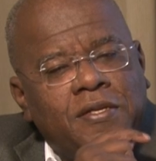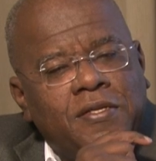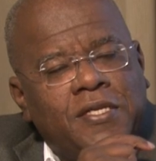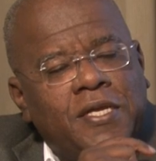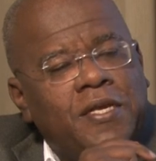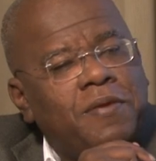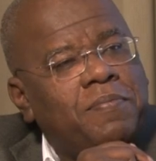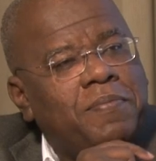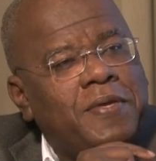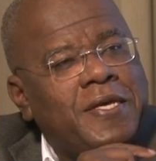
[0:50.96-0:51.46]

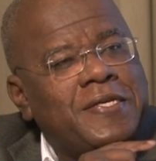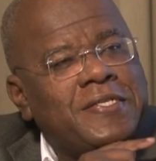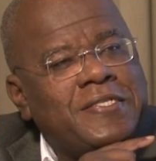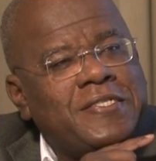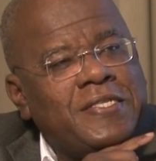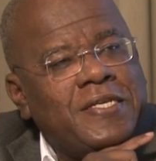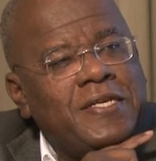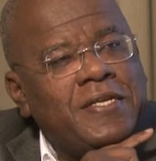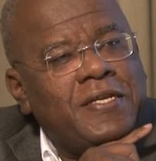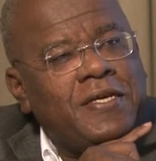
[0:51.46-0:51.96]
did a
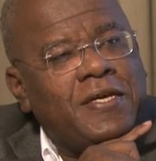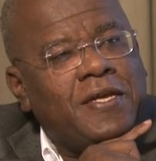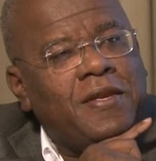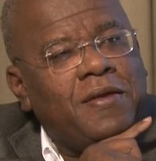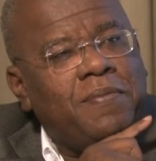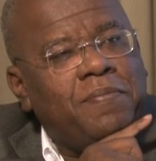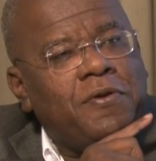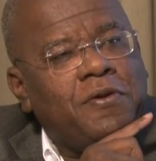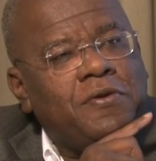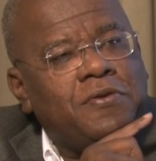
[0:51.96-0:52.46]
BSc
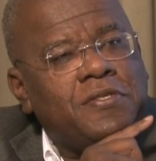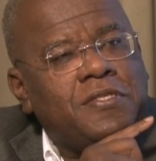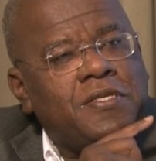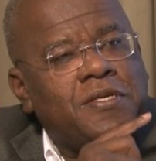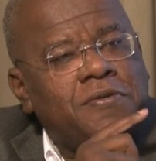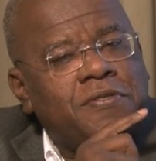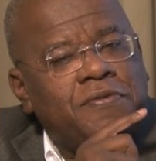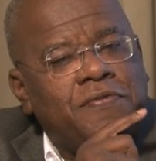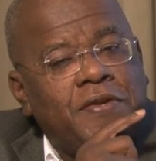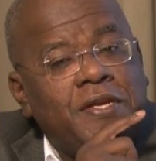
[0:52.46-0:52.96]
degree because
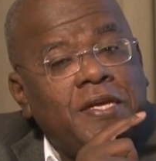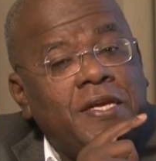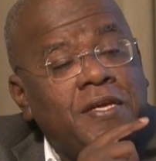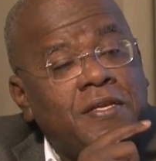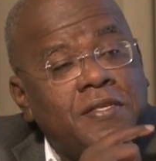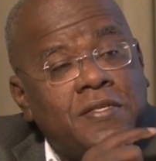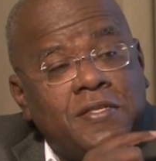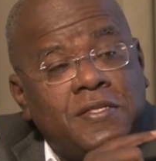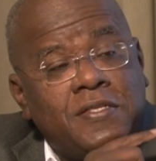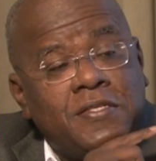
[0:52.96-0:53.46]
I was very
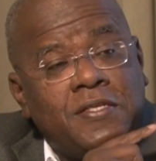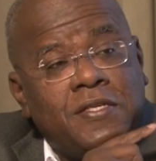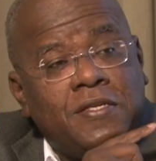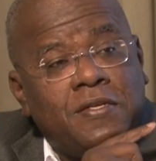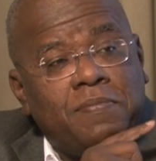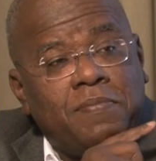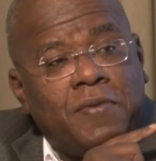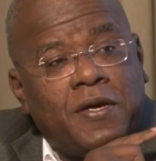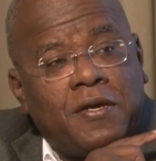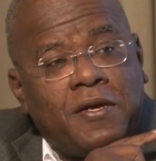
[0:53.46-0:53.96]

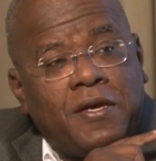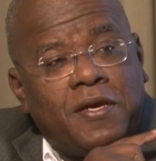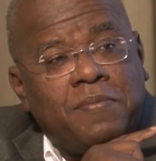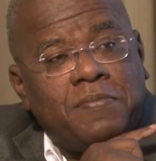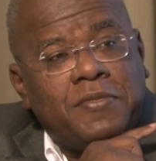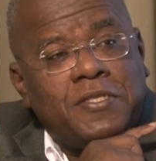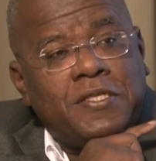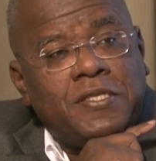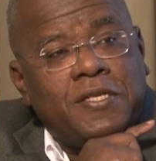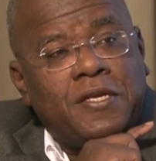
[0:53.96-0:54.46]
interested in
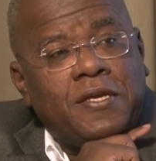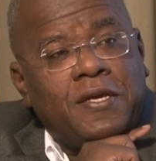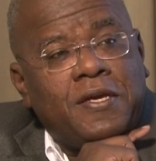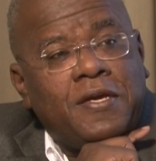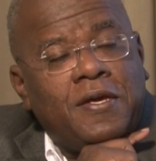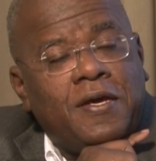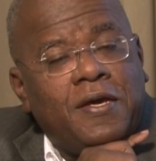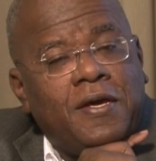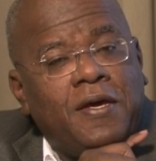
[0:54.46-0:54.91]
biochemistry.